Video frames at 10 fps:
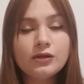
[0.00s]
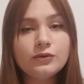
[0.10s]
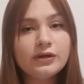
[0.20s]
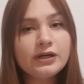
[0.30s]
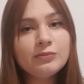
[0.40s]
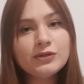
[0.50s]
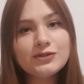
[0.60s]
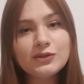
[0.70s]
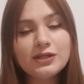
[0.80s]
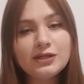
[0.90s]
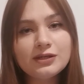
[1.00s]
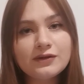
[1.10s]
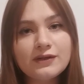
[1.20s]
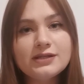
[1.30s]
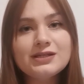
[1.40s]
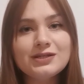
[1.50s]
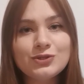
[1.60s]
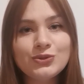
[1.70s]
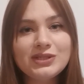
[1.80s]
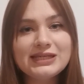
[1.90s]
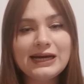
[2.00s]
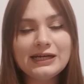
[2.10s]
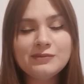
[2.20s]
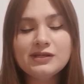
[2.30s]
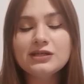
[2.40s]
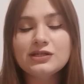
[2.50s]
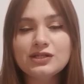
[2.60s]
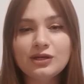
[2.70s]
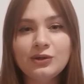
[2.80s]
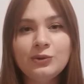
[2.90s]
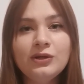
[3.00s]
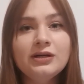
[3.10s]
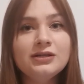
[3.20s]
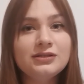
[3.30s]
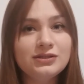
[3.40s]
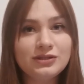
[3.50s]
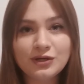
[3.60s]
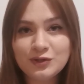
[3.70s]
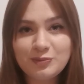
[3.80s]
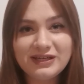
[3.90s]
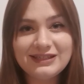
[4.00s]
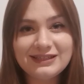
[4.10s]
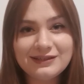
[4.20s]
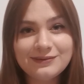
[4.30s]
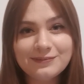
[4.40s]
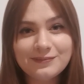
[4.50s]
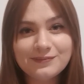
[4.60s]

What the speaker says: You are able to hear this 2 times, so don't panic.